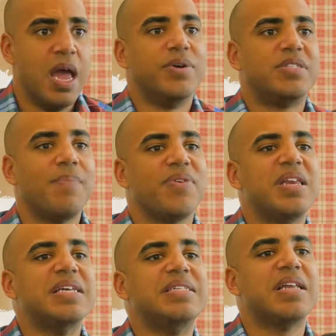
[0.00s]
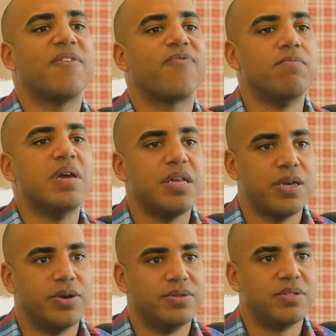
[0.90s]
It was something easy enough for me to
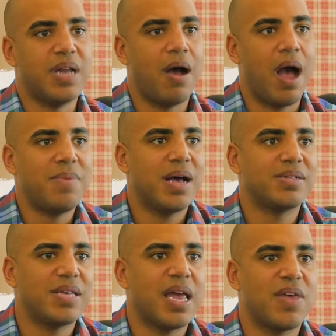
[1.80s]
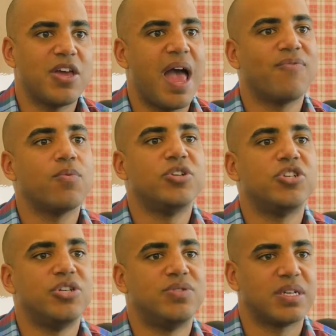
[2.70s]
use. Now, I'm not saying that everyone
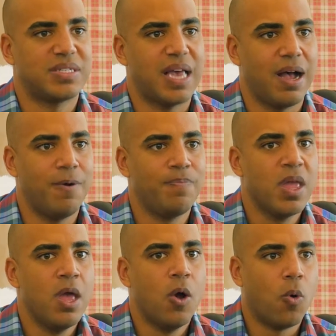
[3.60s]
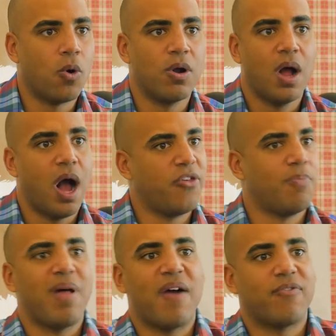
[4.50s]
should use Excel or other
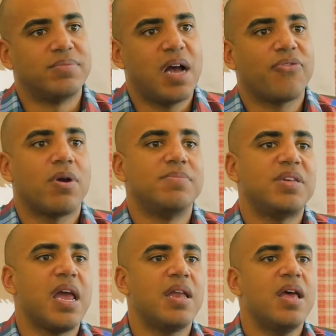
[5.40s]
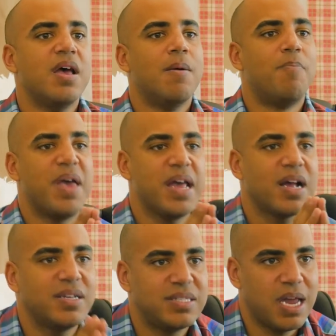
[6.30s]
platforms out there. I'm saying pick
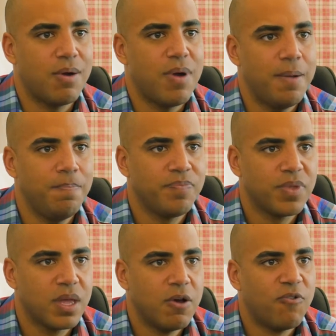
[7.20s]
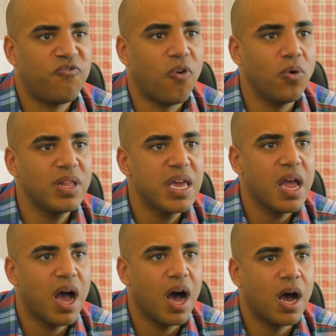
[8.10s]
a CRM,
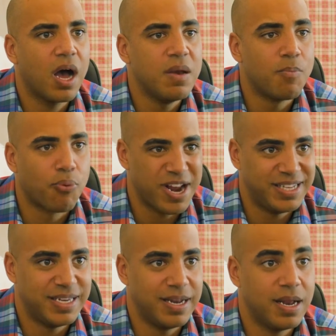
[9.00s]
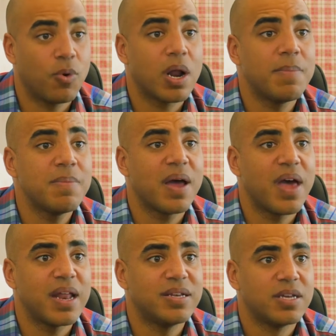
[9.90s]
fully embrace it. And what I mean by
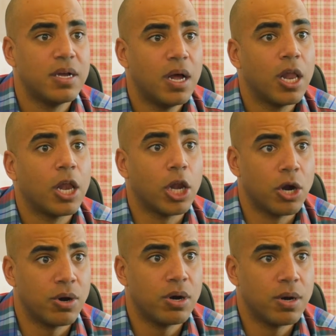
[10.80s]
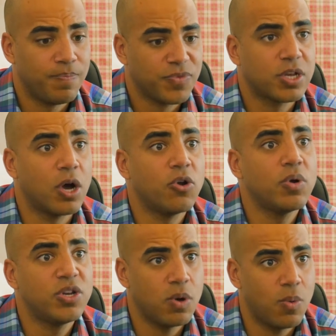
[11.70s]
that is learn, go
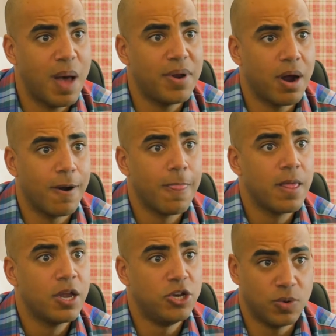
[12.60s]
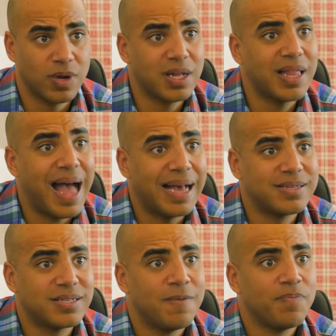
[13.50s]
to a, do a webinar, do a
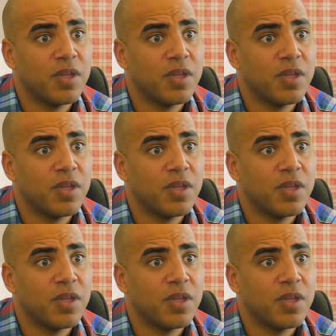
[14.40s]
class,